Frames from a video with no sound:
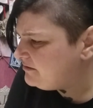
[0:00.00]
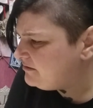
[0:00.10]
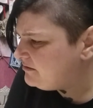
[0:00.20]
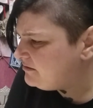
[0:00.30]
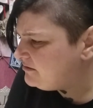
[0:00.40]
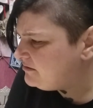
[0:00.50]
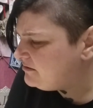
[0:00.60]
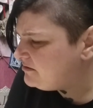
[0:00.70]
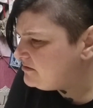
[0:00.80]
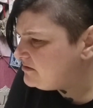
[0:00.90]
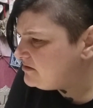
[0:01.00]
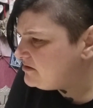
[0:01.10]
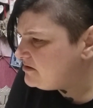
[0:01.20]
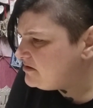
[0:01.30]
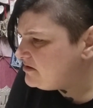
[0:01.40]

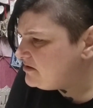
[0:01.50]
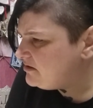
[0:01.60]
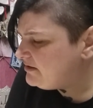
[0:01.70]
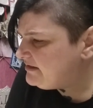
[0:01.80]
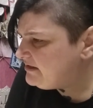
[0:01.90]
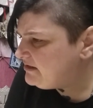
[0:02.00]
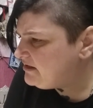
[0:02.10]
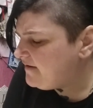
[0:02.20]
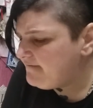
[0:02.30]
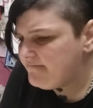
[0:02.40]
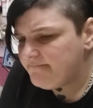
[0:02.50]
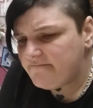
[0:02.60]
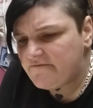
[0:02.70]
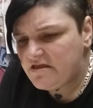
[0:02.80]
(silence)